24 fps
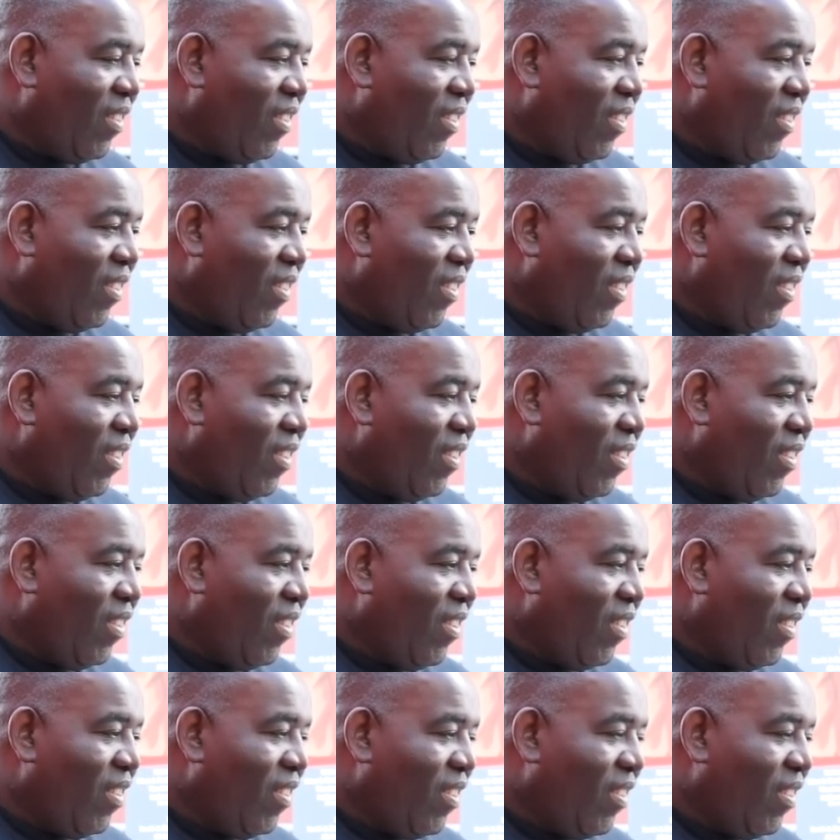
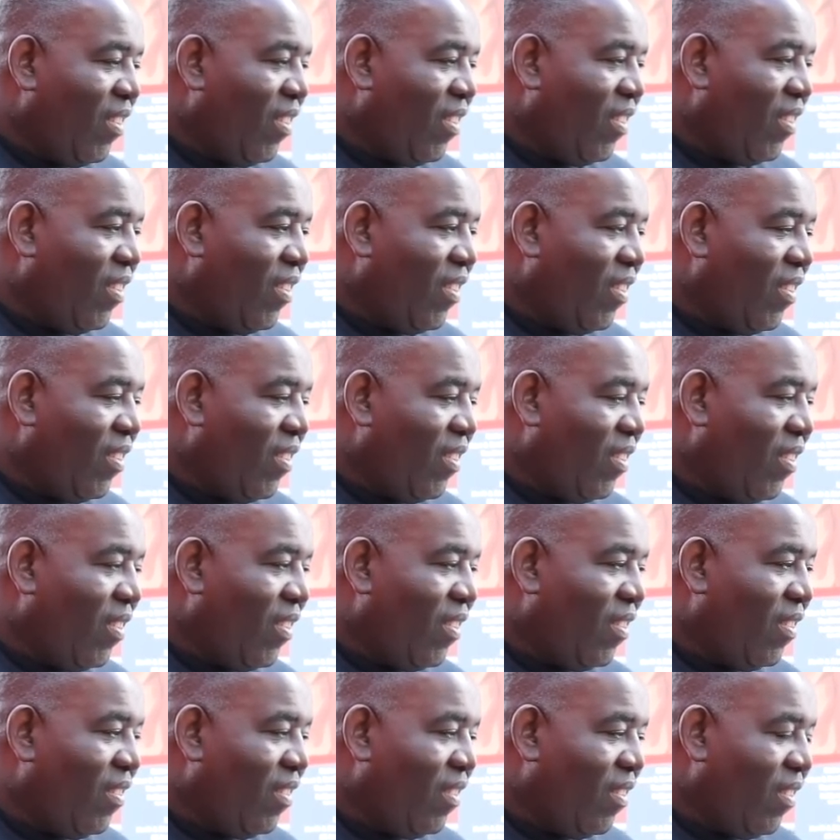
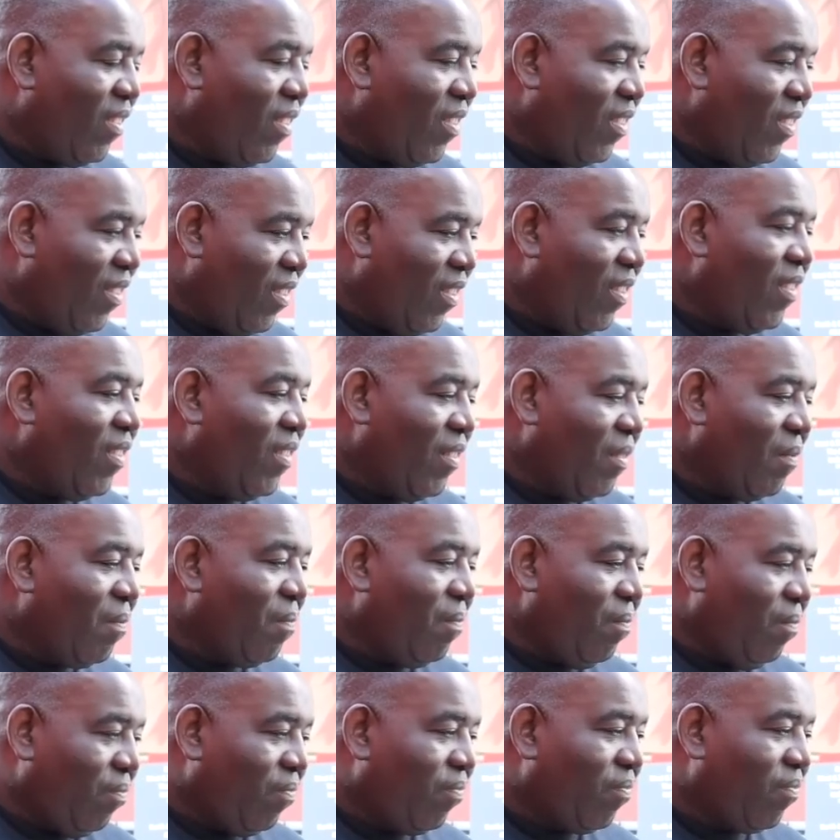
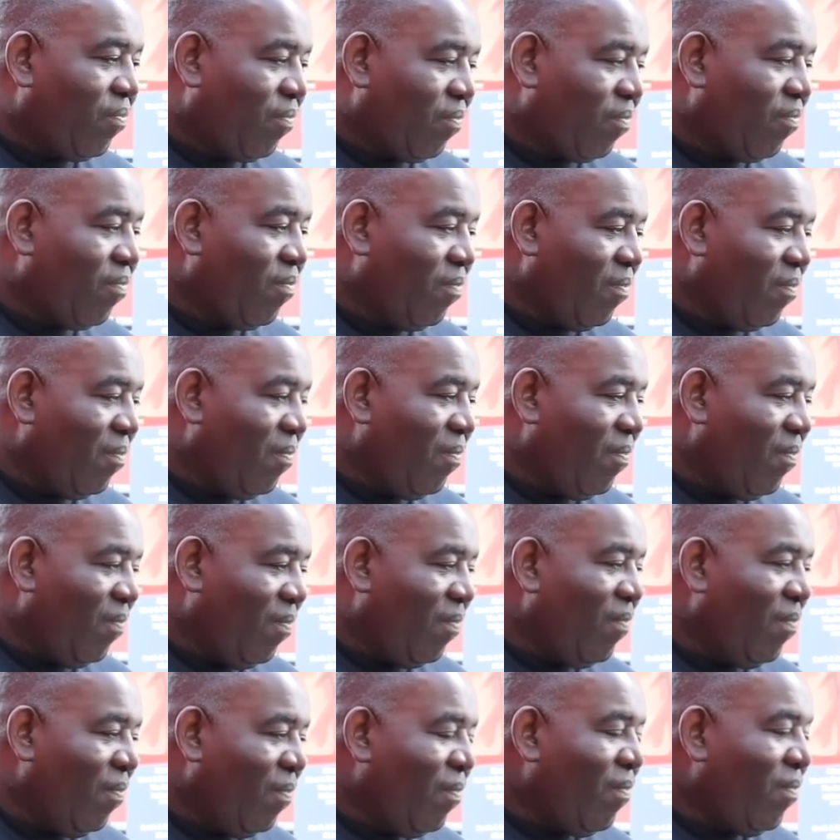
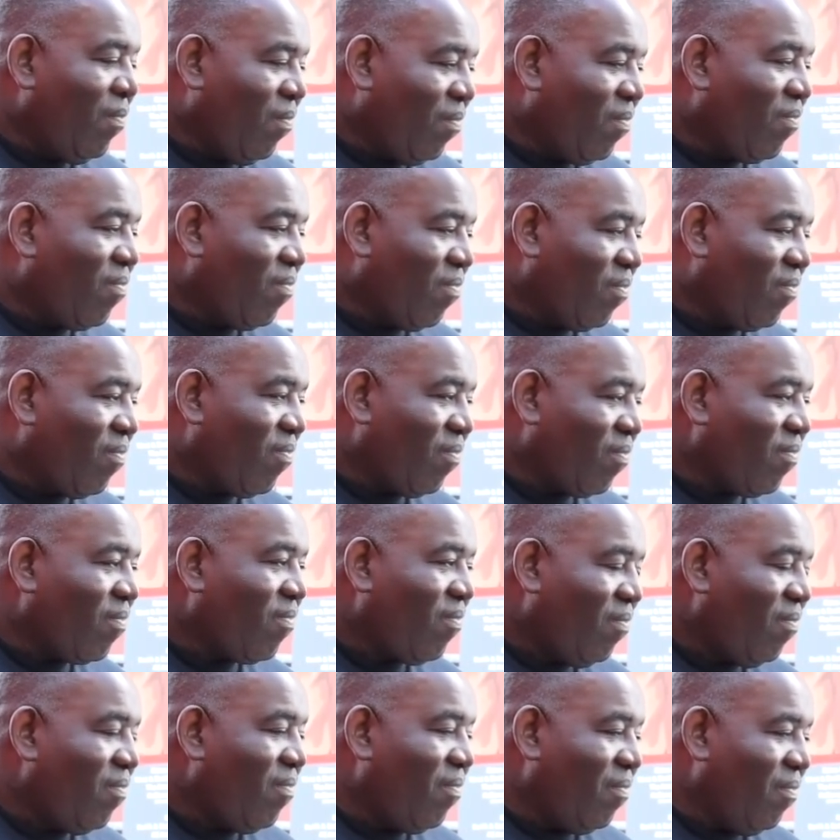
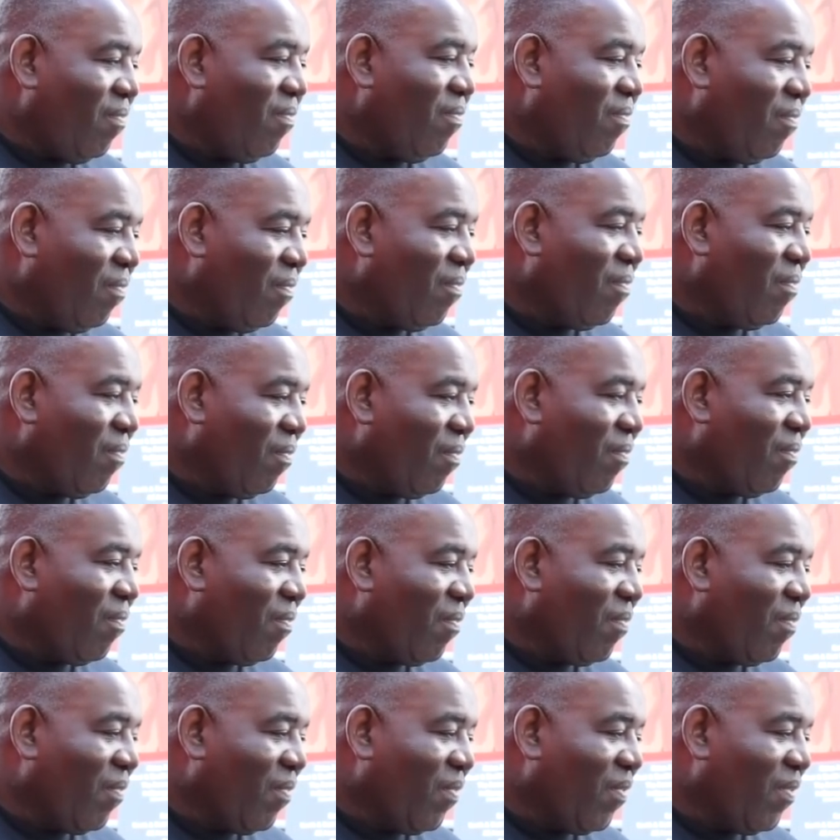
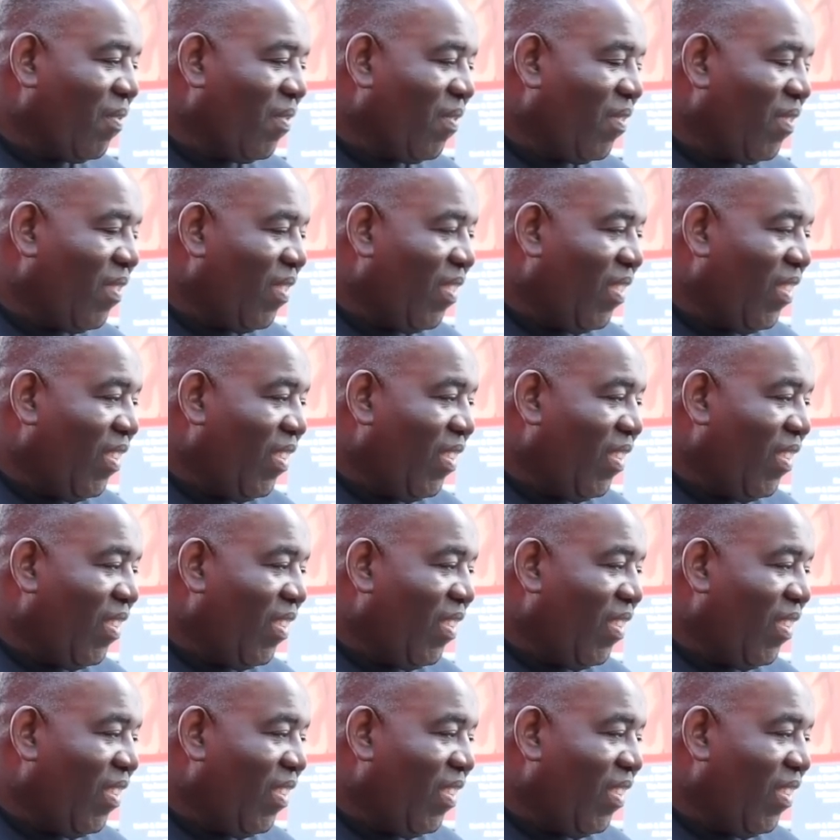This person isn't speaking.